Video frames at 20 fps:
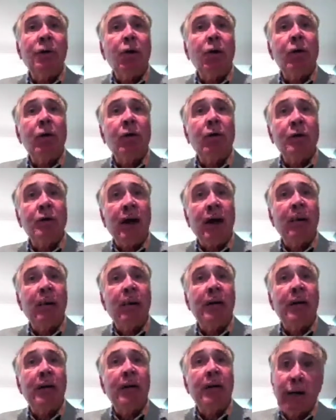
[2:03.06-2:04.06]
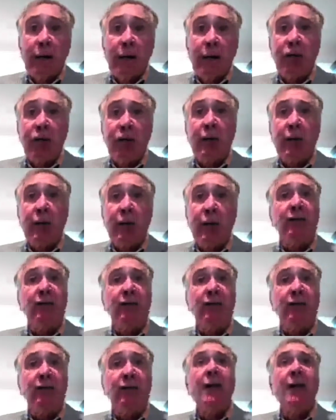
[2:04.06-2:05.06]
which has evolved over time,
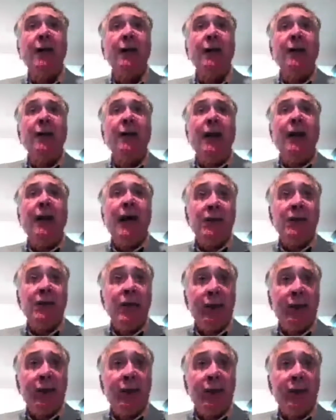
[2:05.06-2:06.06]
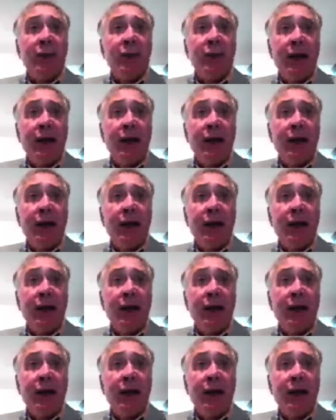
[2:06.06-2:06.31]
initially called diarrheal HUS,